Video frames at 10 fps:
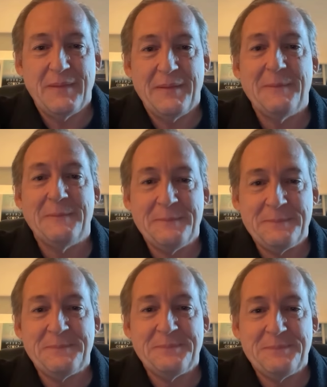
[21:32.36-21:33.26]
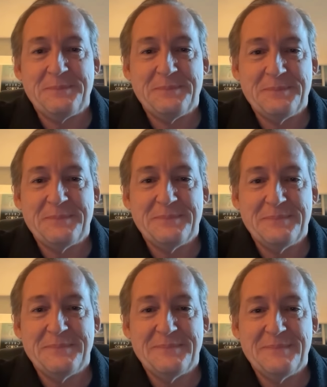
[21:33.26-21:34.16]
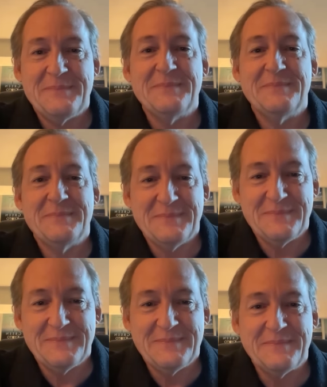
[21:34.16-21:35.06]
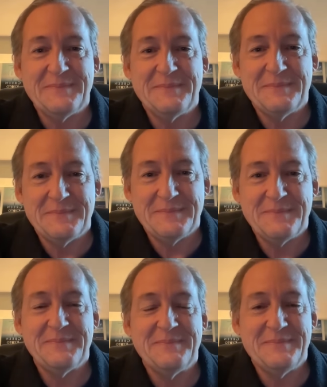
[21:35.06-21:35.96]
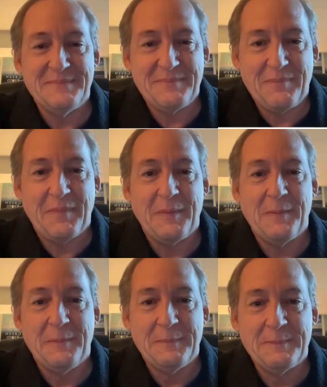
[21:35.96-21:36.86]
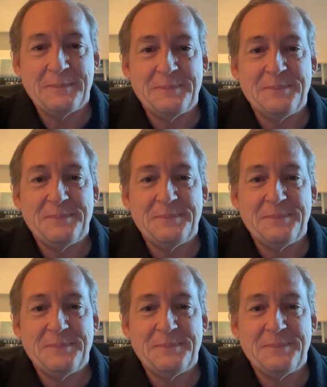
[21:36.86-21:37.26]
(silent)